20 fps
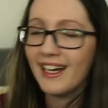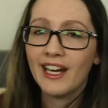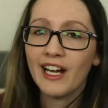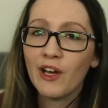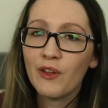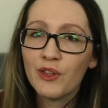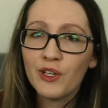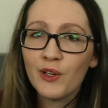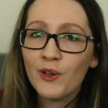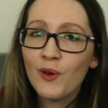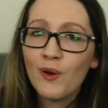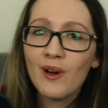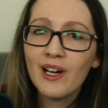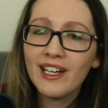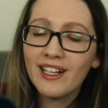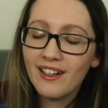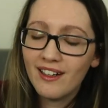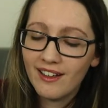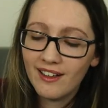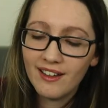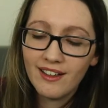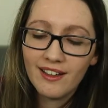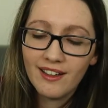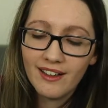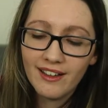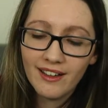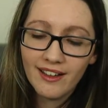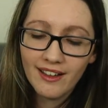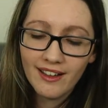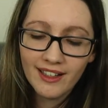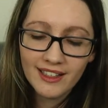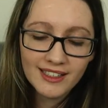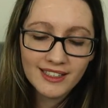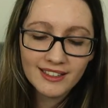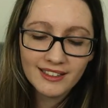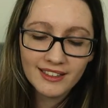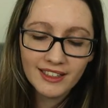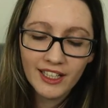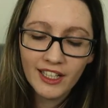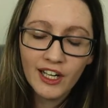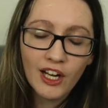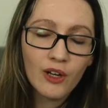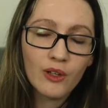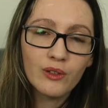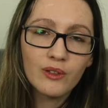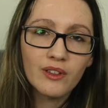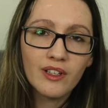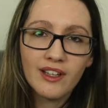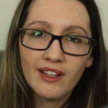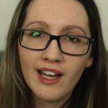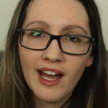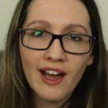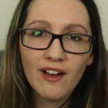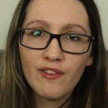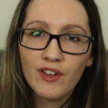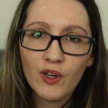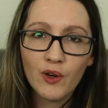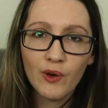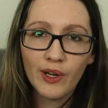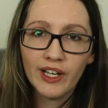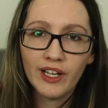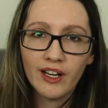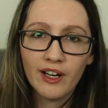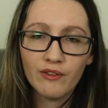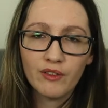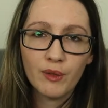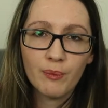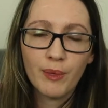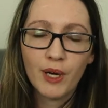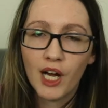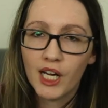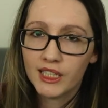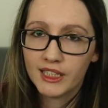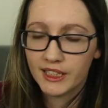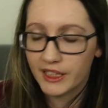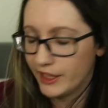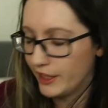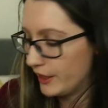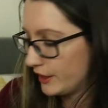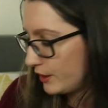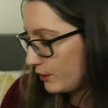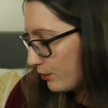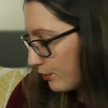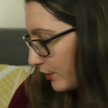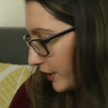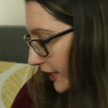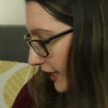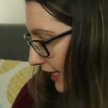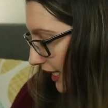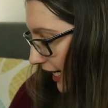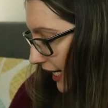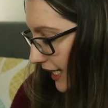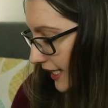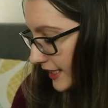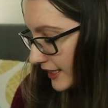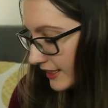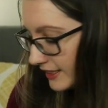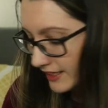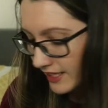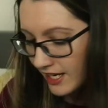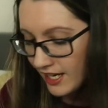Now the coin, it's, you know, they have a coin in every box. It's really nice.